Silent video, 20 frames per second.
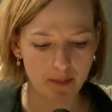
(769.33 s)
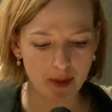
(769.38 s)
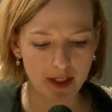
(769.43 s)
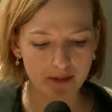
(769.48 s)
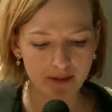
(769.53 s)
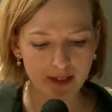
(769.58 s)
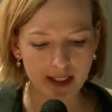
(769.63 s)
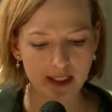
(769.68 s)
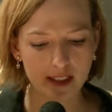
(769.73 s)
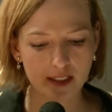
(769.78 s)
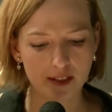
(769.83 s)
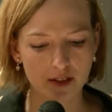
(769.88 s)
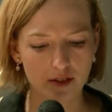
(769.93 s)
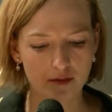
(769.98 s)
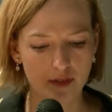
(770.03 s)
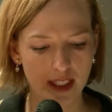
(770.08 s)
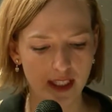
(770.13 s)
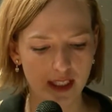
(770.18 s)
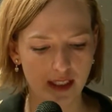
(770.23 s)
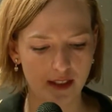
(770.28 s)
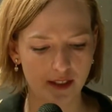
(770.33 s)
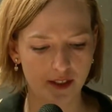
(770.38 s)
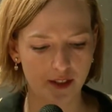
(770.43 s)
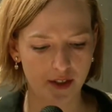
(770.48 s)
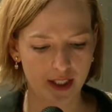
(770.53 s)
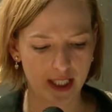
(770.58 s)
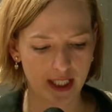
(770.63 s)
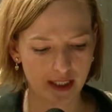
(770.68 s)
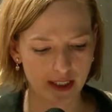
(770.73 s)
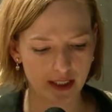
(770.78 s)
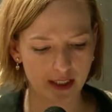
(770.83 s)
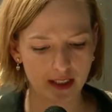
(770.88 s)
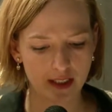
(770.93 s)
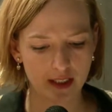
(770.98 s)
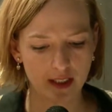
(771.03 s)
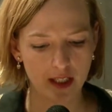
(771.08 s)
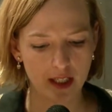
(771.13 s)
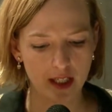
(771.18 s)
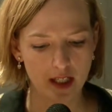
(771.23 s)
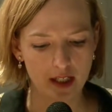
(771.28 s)
if this is already the trend,
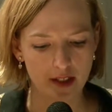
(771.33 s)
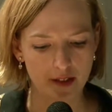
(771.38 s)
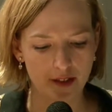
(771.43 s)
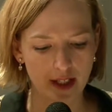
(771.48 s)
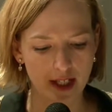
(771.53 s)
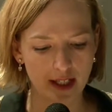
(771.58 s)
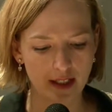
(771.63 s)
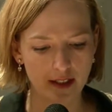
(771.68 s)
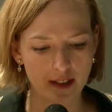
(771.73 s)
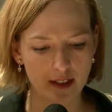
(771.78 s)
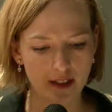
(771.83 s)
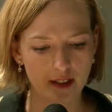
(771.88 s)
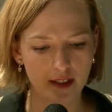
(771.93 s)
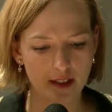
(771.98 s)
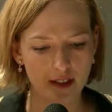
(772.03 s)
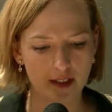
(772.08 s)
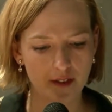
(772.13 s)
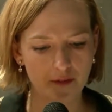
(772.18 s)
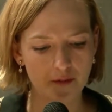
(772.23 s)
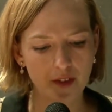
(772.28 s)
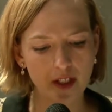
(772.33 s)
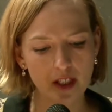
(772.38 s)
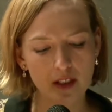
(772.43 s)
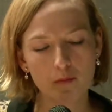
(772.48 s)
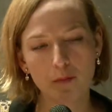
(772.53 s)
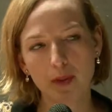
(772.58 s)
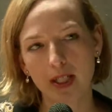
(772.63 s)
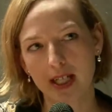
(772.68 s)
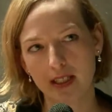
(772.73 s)
then the film,